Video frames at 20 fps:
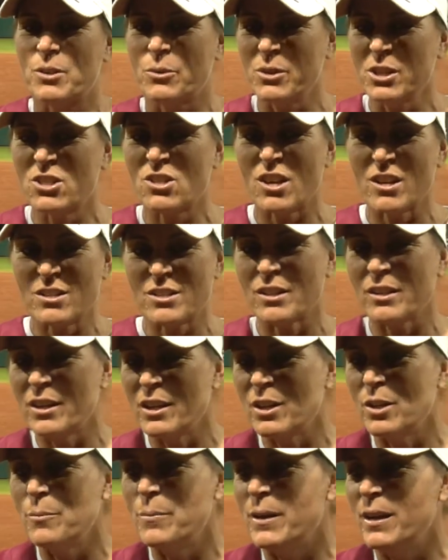so we chased a
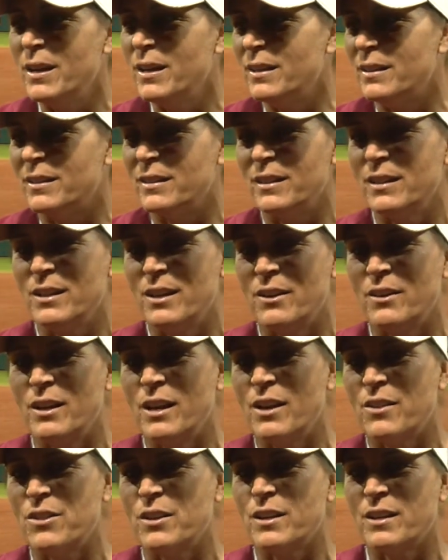little bit. And, you know,
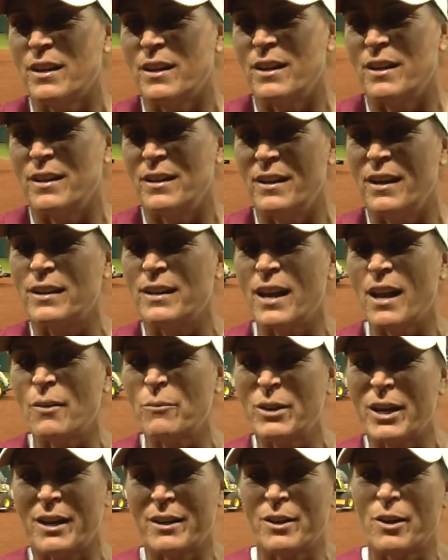I think,
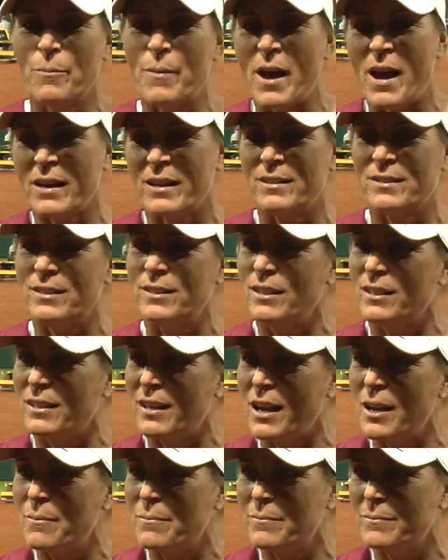again, we got to go back into the
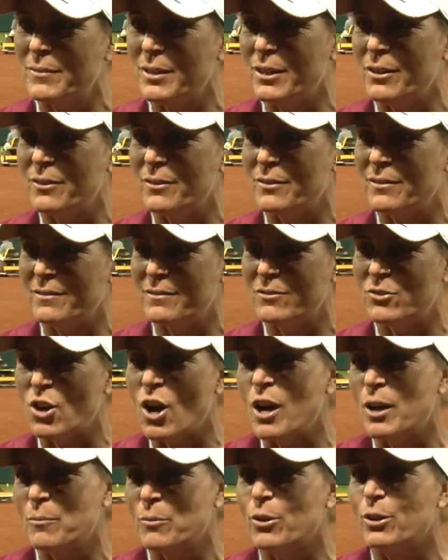game, you know,
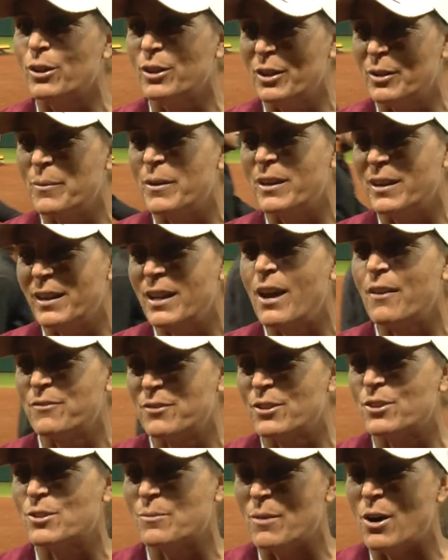drawing board a little bit and get
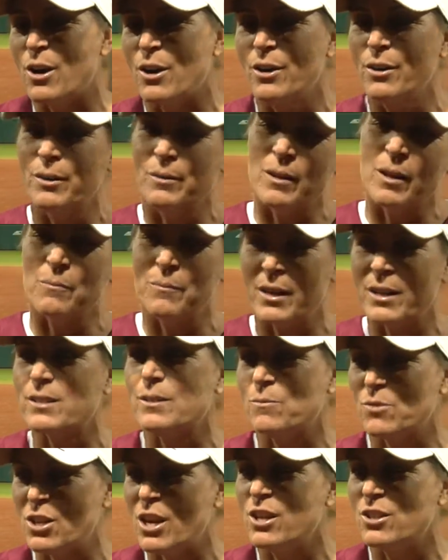after it tomorrow and make
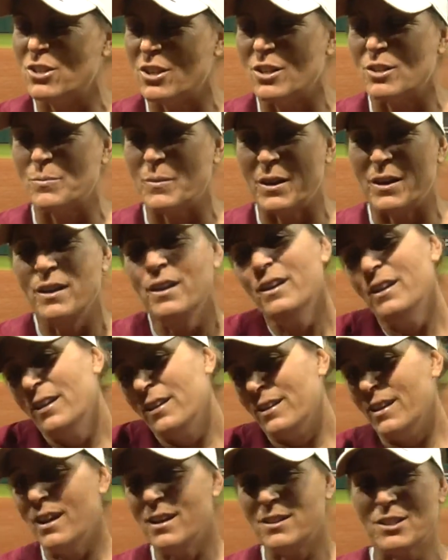some changes. But,
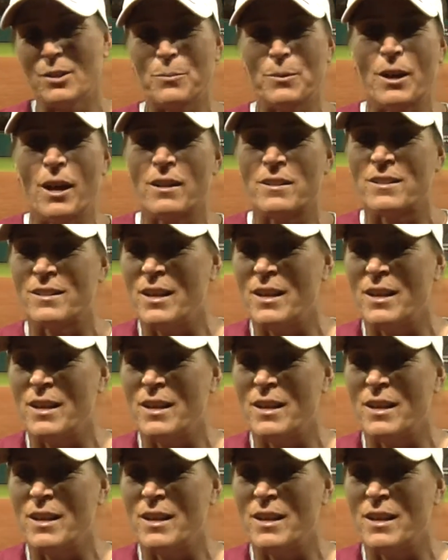yeah, tip your hat to